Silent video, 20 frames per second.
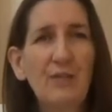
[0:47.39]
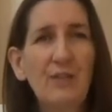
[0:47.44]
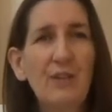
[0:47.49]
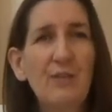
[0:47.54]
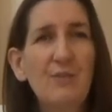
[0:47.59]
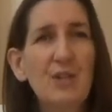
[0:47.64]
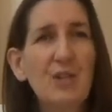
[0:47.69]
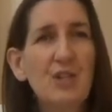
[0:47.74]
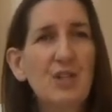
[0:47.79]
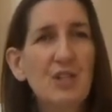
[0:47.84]

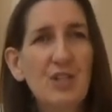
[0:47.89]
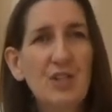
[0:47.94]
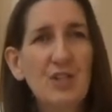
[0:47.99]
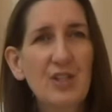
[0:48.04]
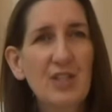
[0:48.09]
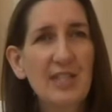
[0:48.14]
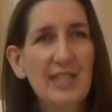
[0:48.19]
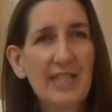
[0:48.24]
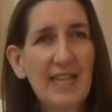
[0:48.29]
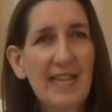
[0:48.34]
Commissioner
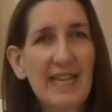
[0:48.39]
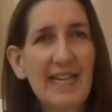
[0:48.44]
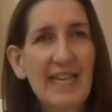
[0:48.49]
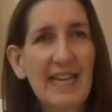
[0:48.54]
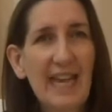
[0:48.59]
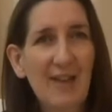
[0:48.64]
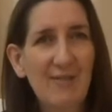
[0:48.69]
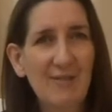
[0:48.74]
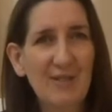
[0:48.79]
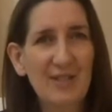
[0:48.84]
Giselle
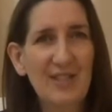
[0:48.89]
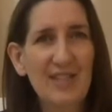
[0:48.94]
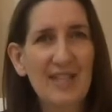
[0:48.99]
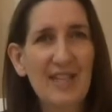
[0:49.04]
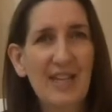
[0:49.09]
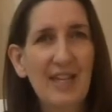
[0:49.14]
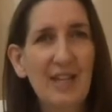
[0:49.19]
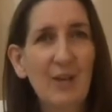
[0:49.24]
Gowans,